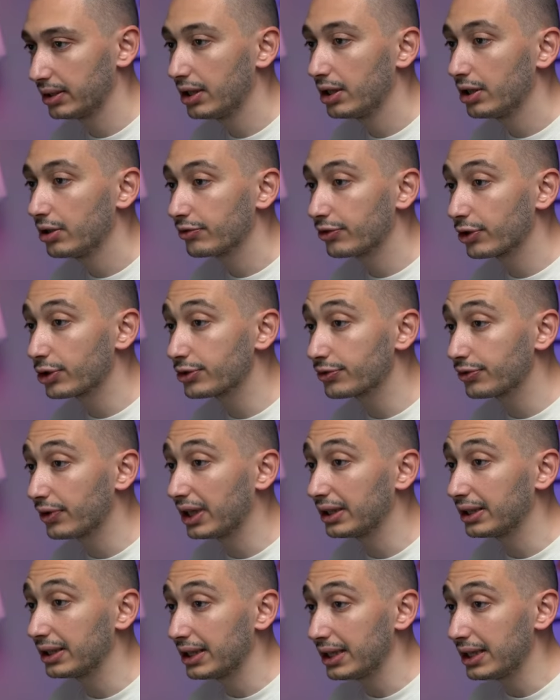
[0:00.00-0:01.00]
First one
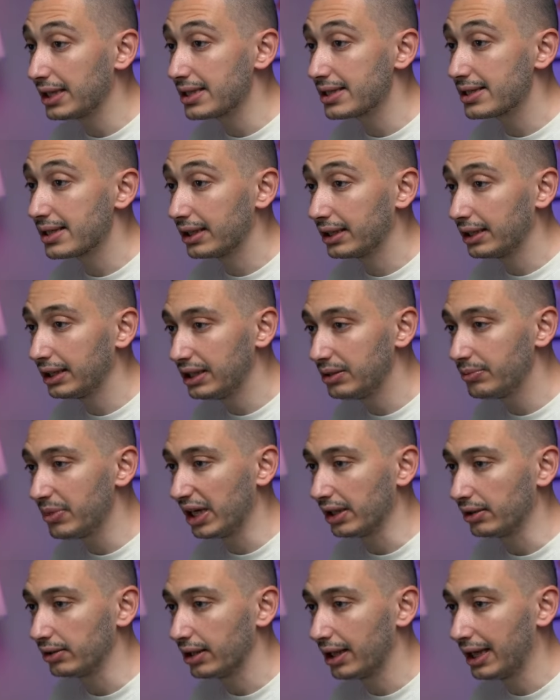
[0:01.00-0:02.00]
is email,
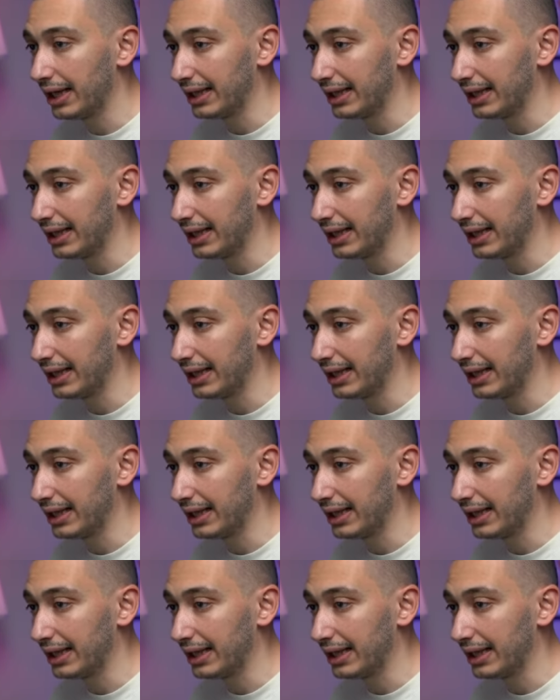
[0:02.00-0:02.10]
and